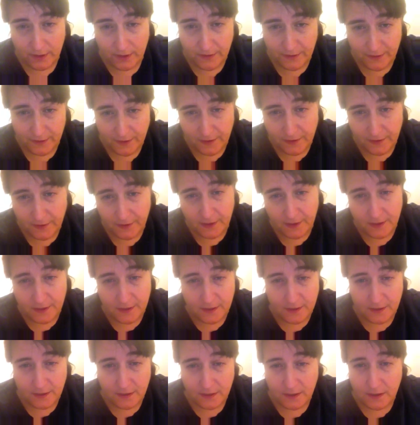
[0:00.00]
think that
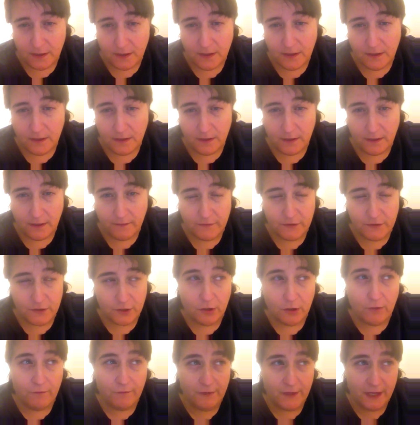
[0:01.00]
I've
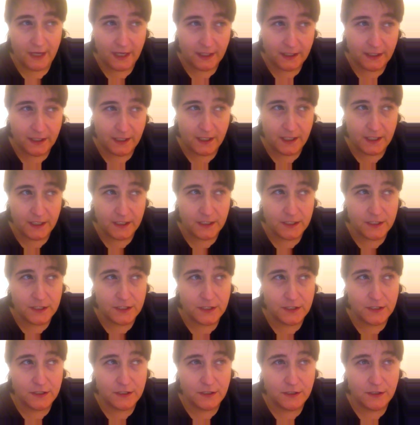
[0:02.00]
solved that
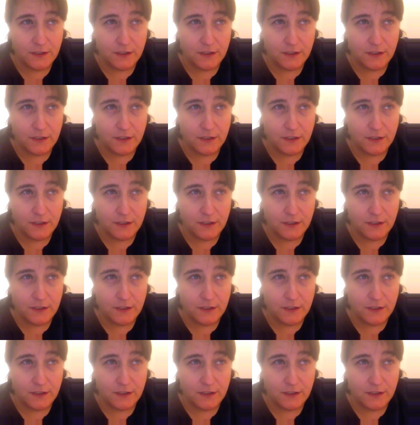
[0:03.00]
case.